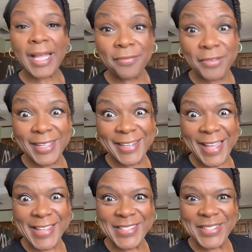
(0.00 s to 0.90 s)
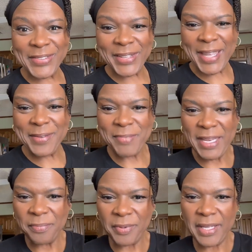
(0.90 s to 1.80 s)
I veganized it, okay?
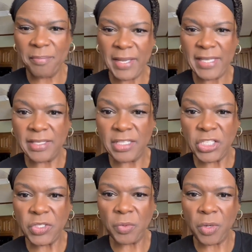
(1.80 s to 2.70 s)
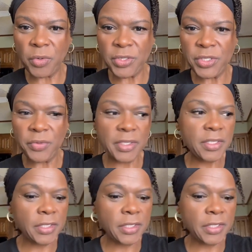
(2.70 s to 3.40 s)
Made it plant-based, and this is what we're doing.